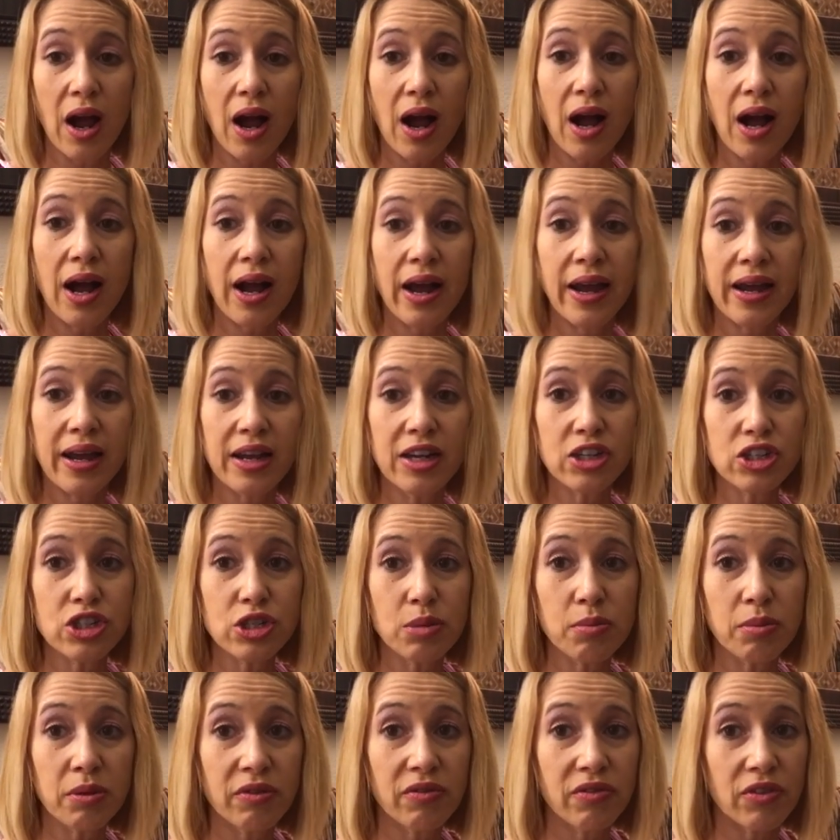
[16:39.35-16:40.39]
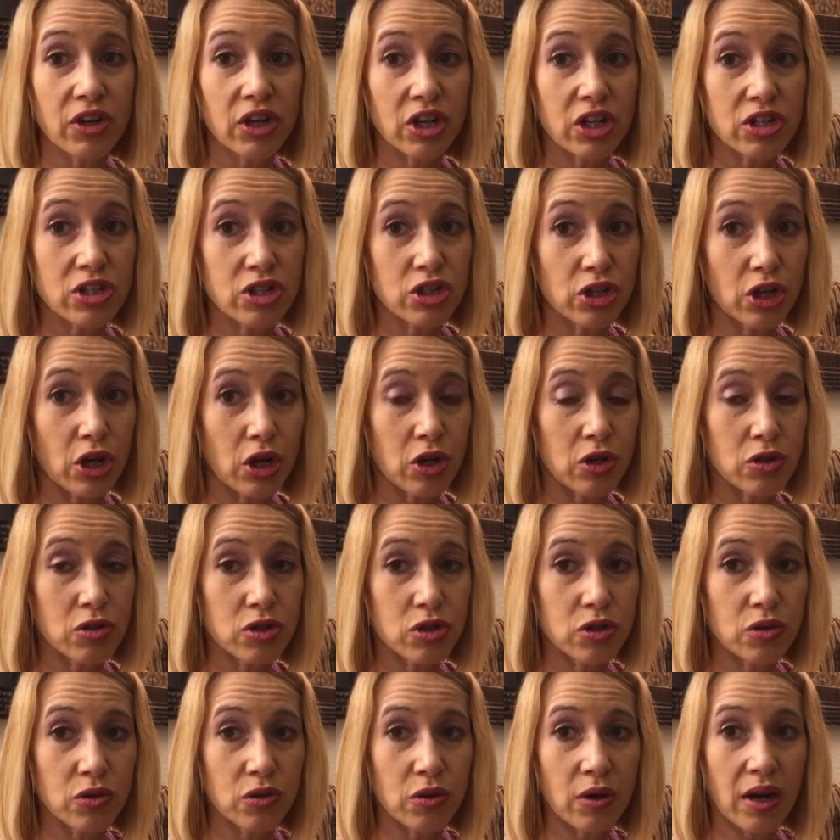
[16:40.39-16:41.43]
I actually prefer to go
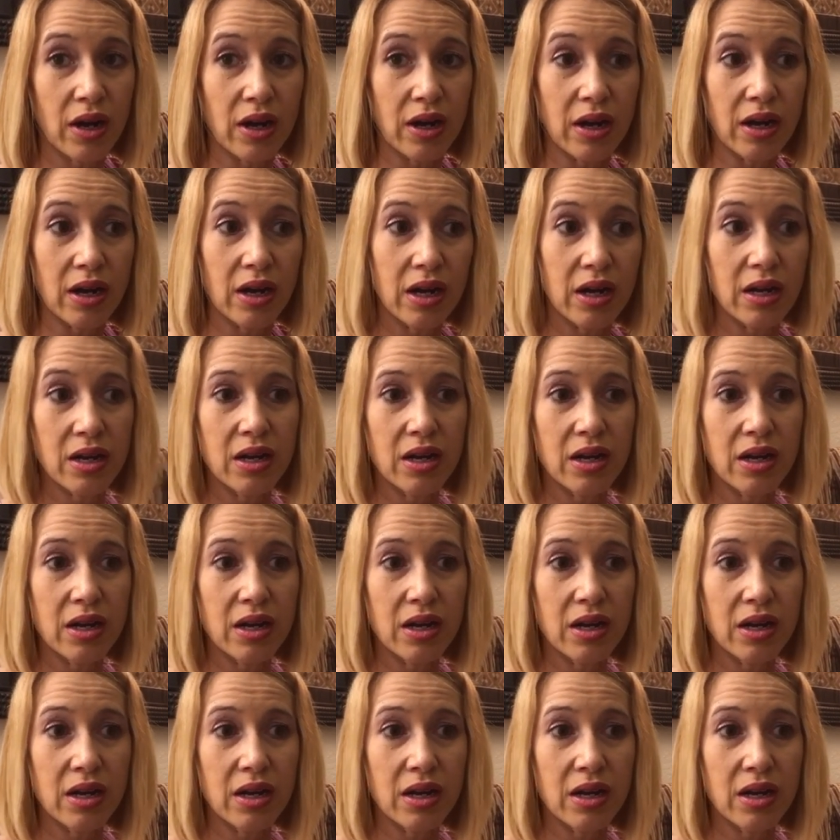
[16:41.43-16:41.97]
to a,